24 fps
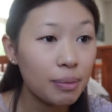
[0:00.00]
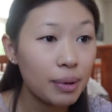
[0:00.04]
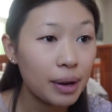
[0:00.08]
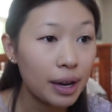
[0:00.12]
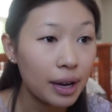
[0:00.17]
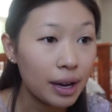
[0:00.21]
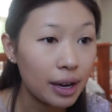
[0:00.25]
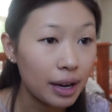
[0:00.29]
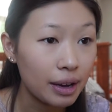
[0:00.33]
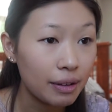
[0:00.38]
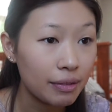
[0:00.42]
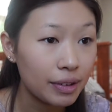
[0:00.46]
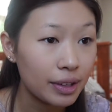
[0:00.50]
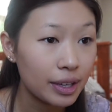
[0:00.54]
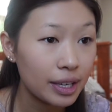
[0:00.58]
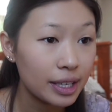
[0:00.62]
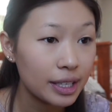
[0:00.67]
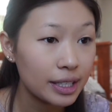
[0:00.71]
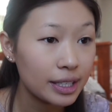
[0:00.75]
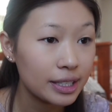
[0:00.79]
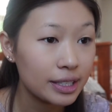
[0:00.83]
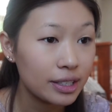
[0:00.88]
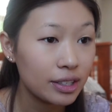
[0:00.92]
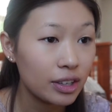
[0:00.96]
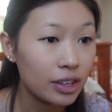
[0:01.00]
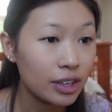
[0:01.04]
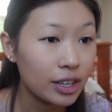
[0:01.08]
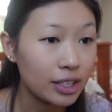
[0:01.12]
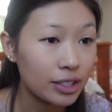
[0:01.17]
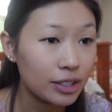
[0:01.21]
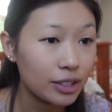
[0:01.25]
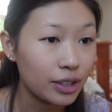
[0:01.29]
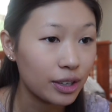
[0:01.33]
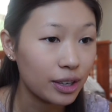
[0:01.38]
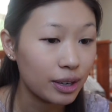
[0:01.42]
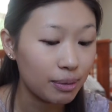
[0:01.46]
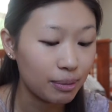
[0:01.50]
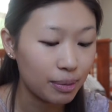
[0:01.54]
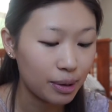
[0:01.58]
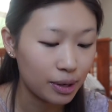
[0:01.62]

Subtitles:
but I feel like it doesn't look as good in